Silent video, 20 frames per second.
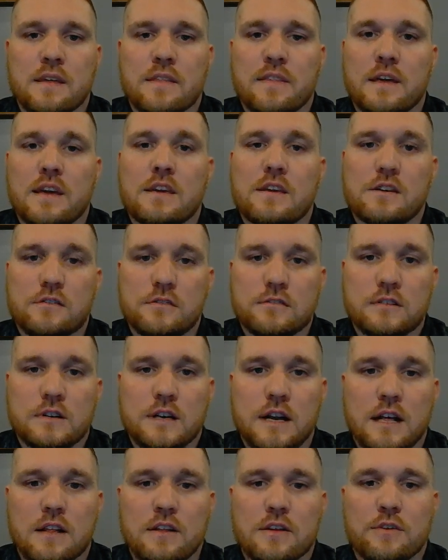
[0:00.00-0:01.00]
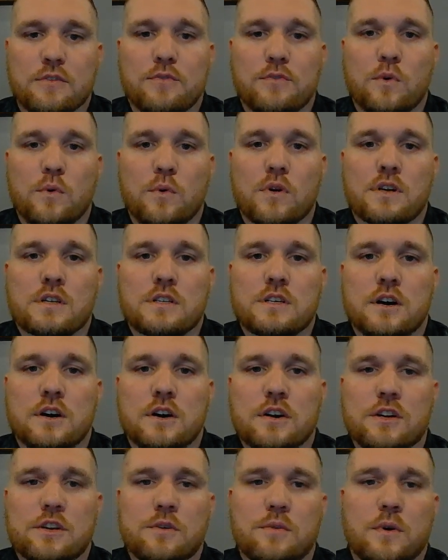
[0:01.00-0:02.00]
Thank you, and I look forward to
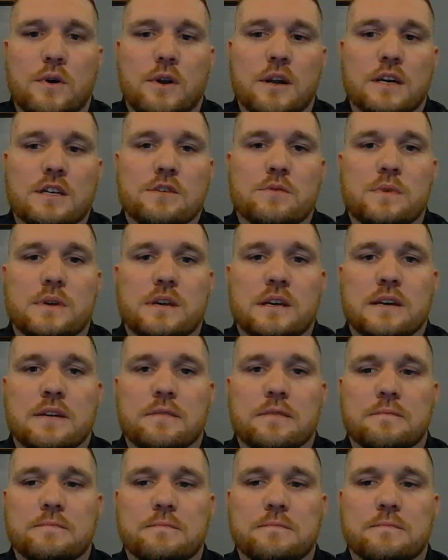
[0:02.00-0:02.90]
talking to you all next week.